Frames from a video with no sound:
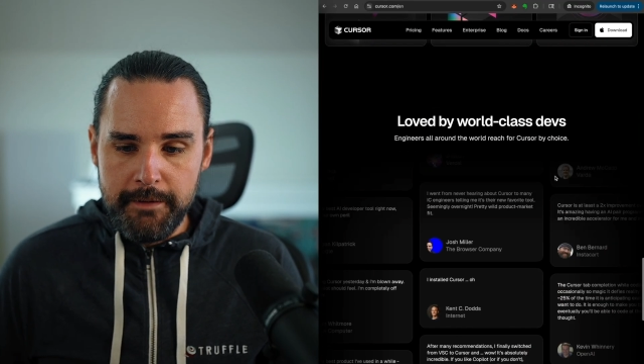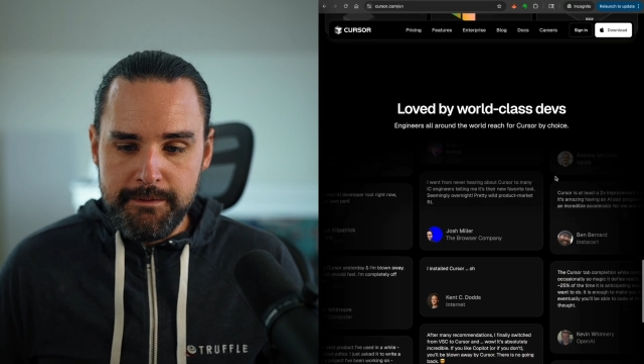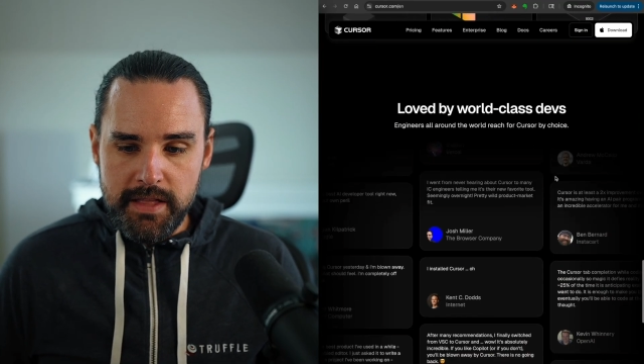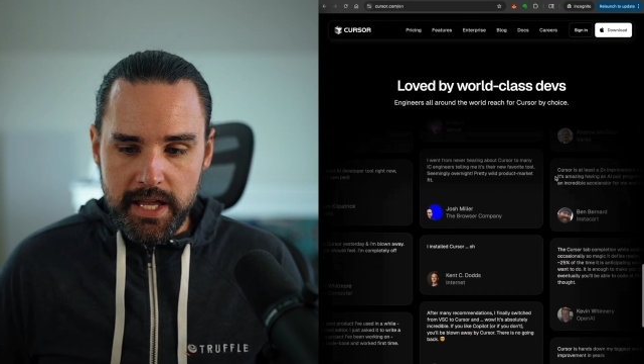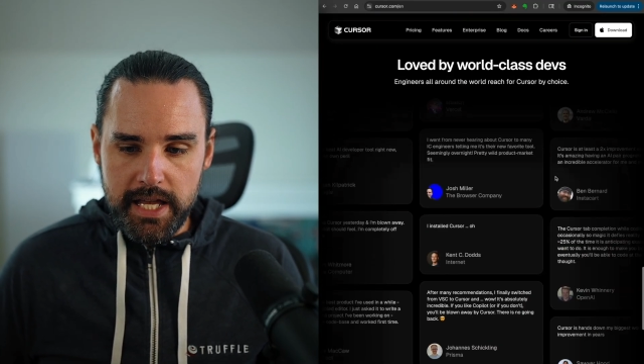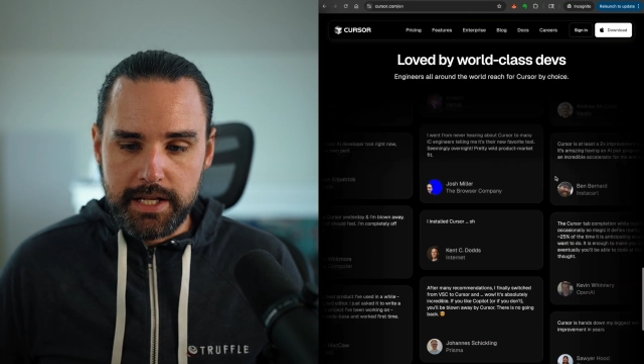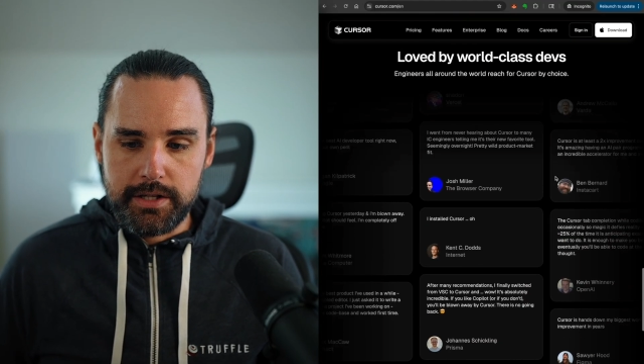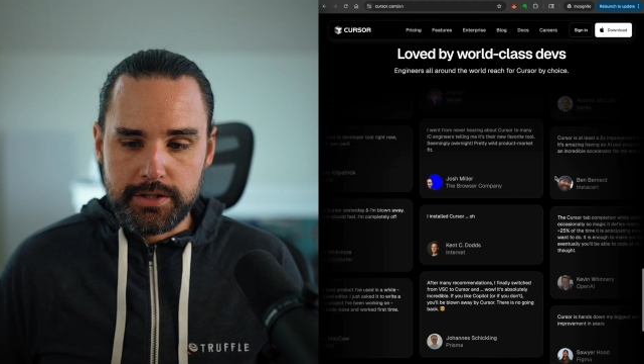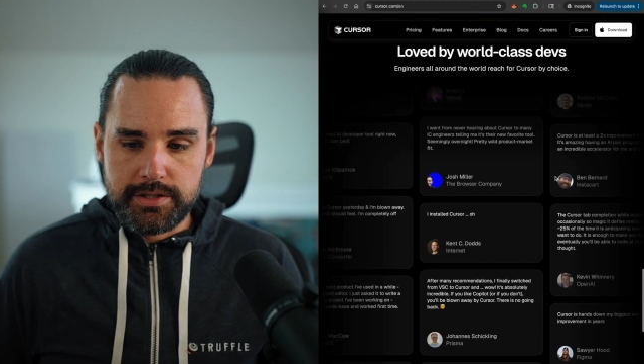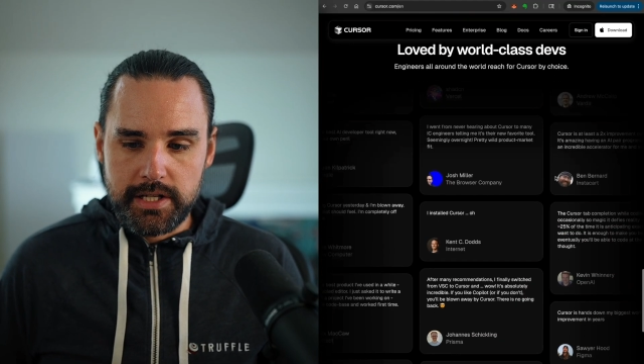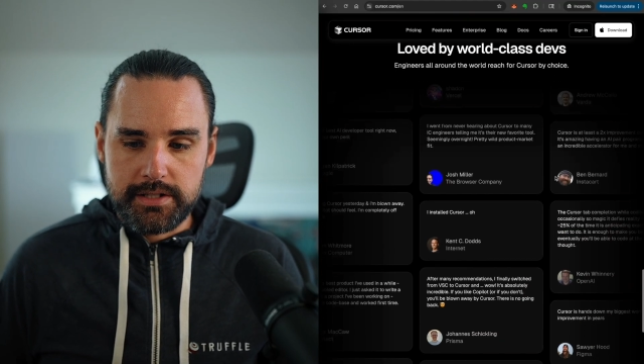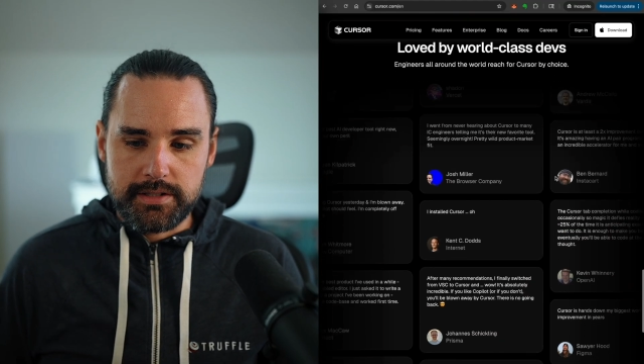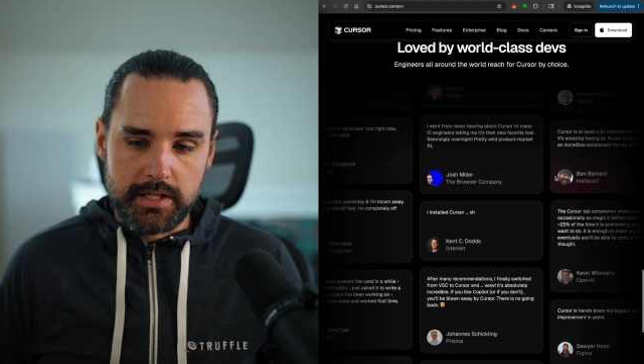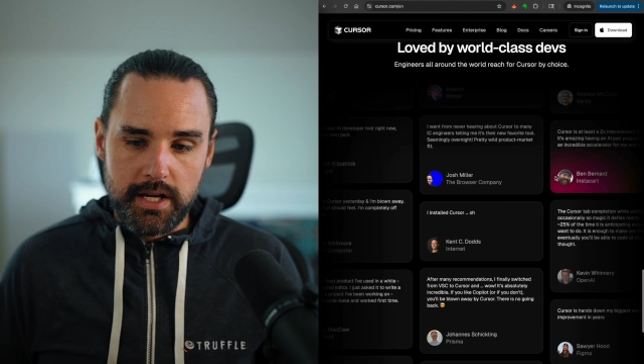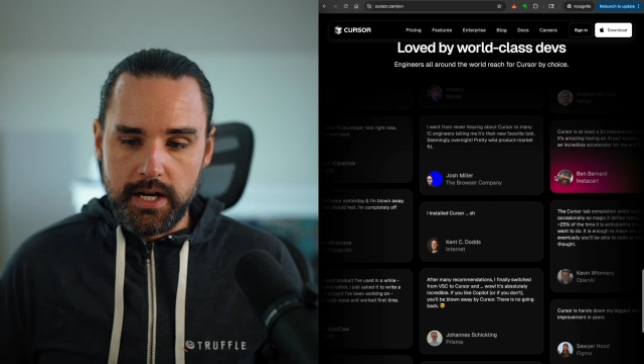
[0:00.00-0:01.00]
it
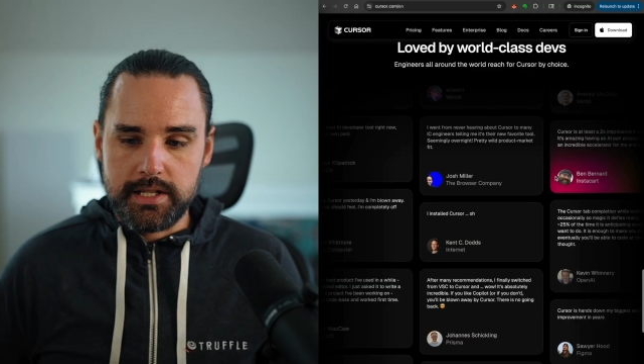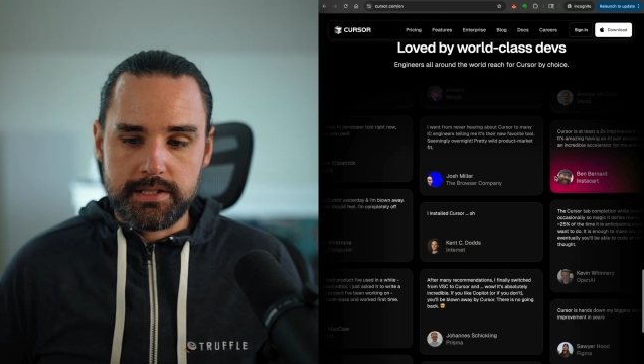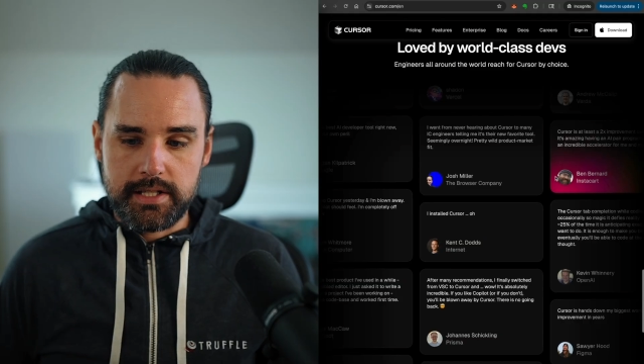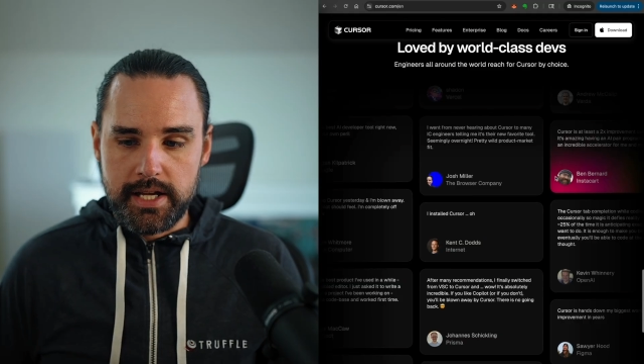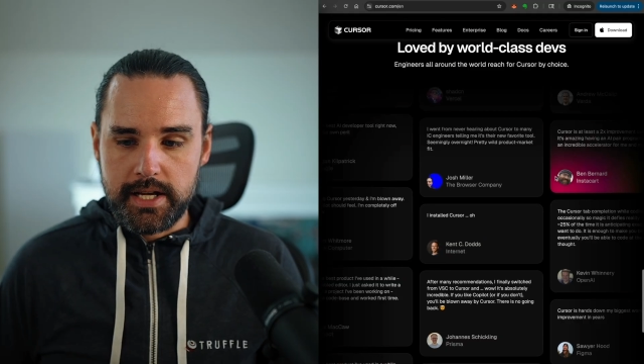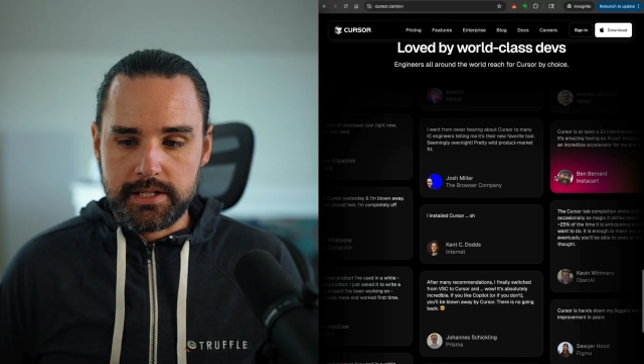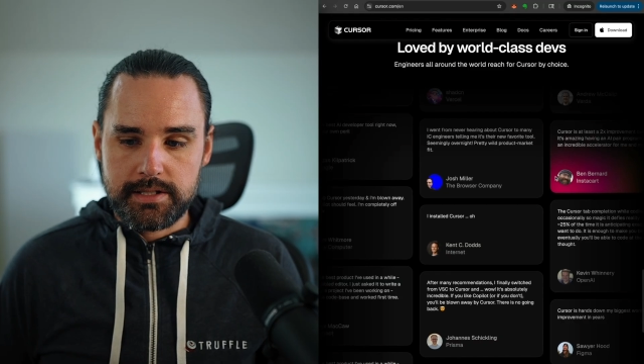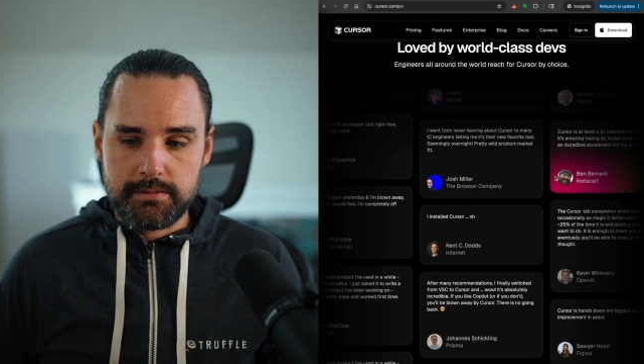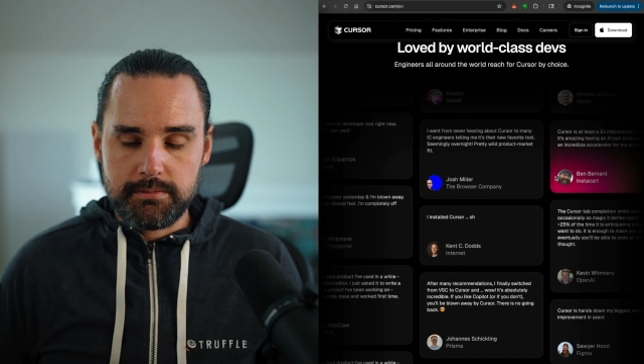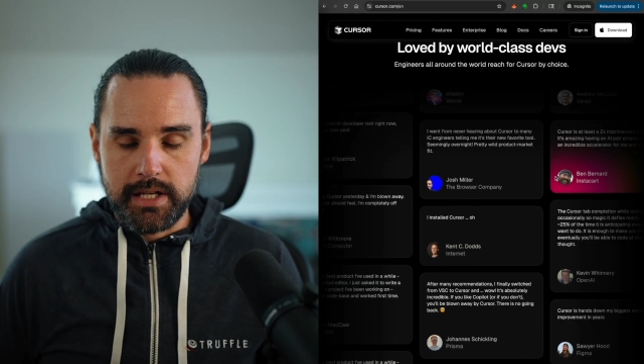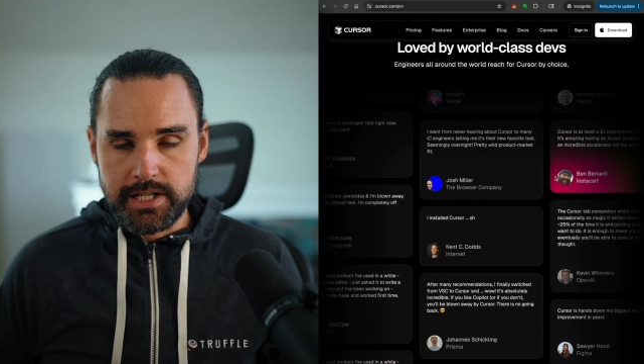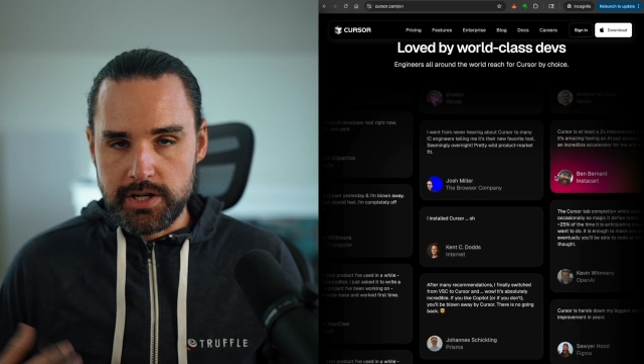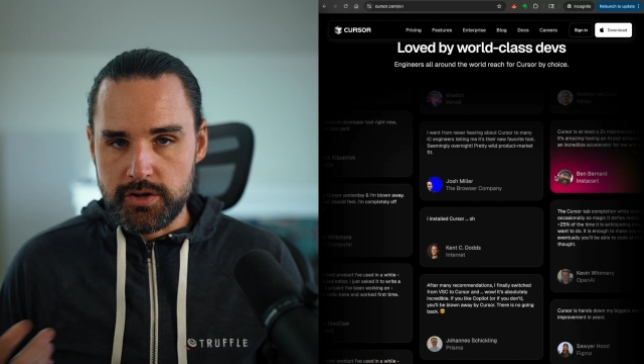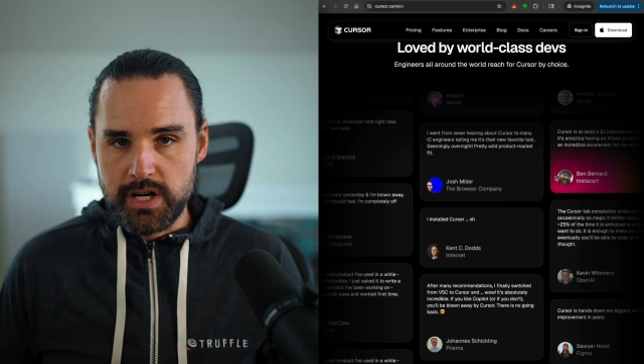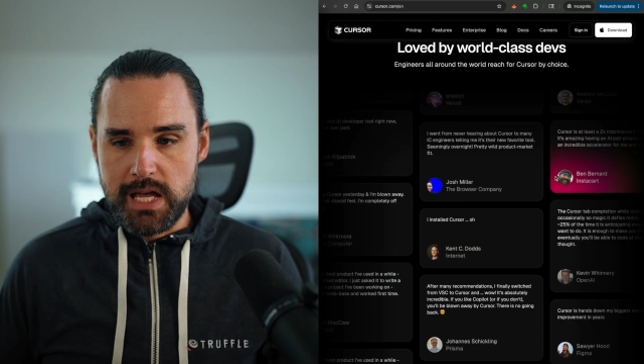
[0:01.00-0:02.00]
understands the context,
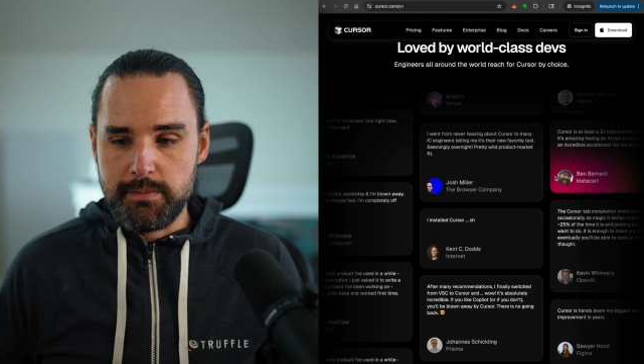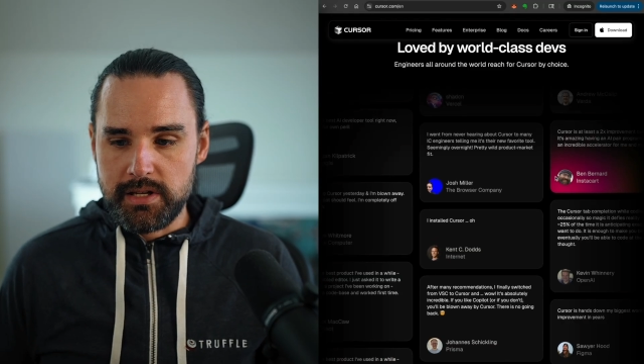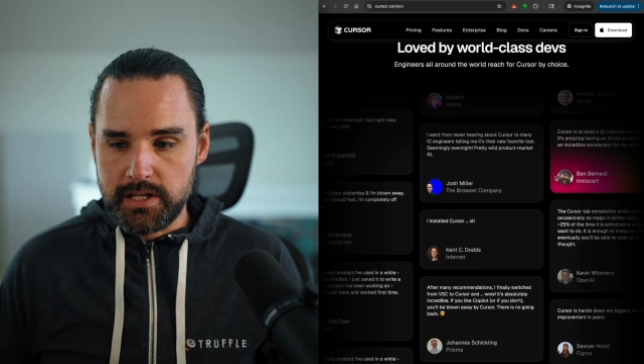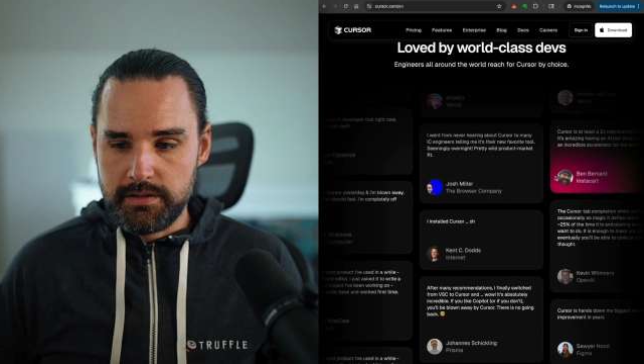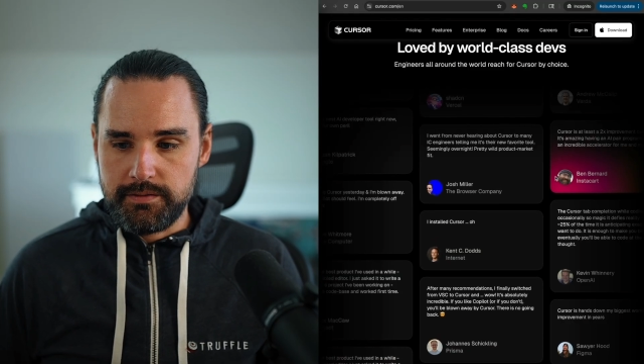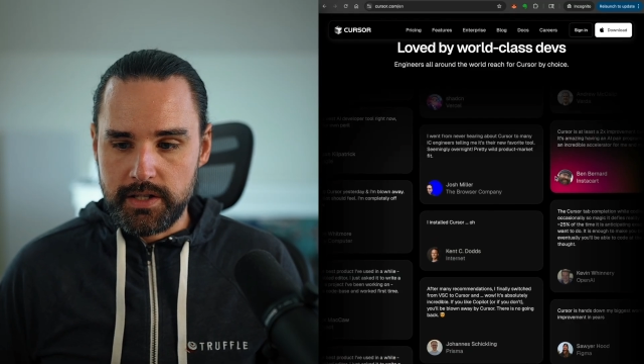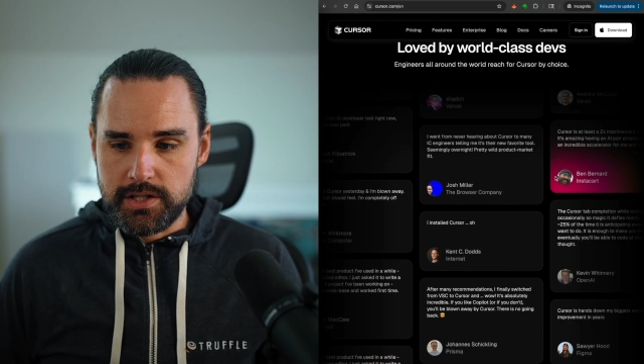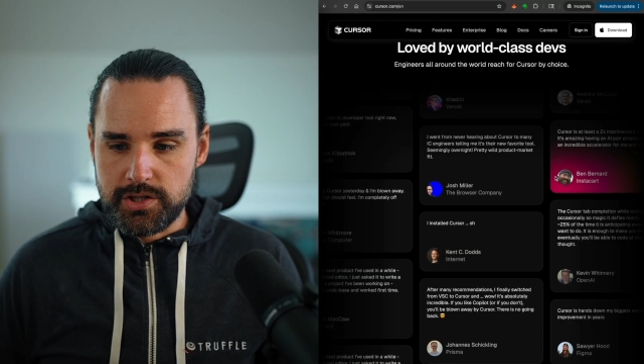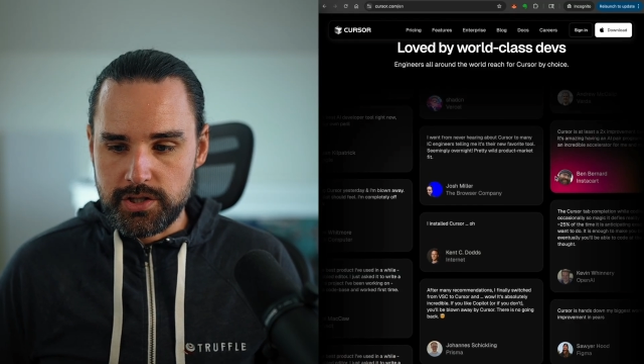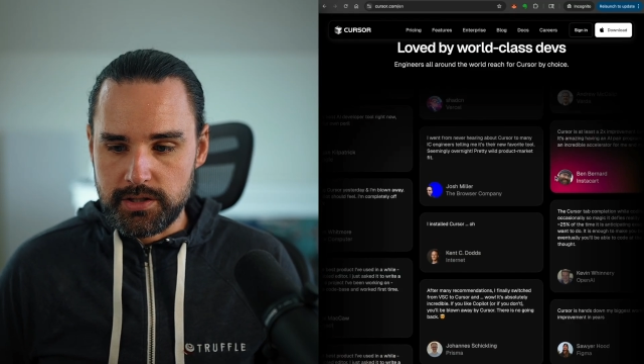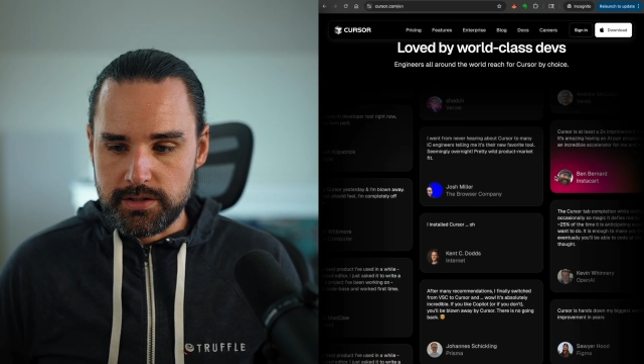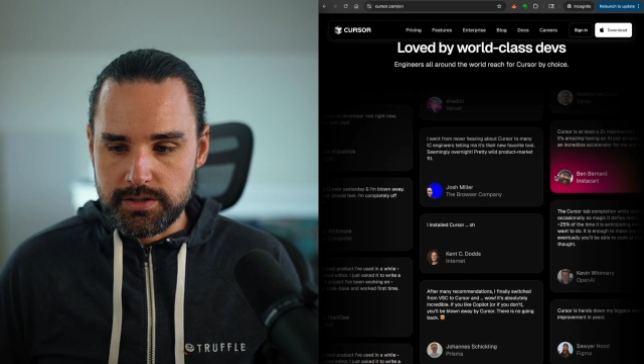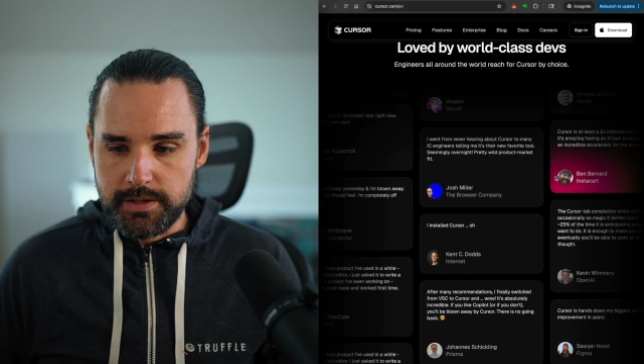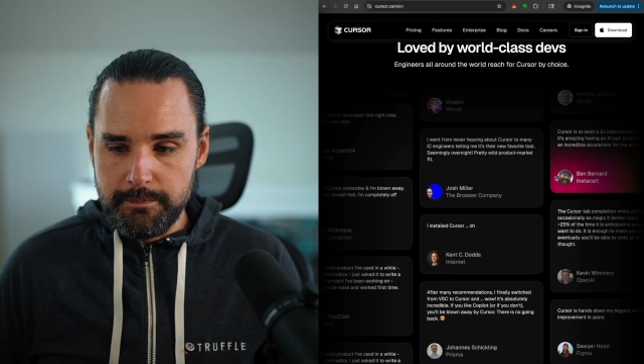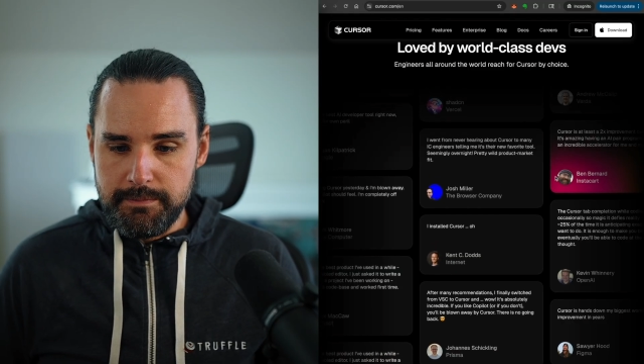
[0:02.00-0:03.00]
like your naming
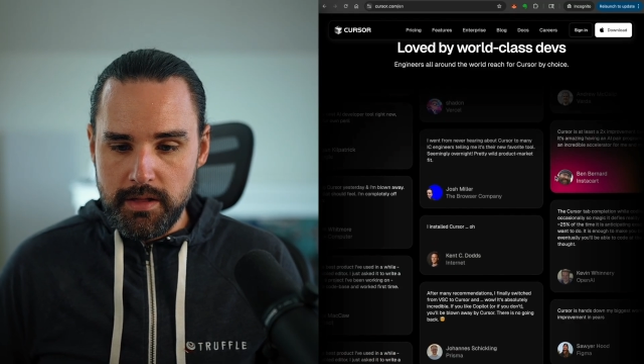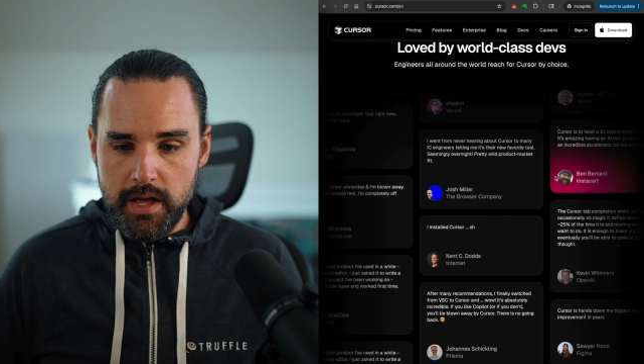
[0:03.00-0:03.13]
conventions,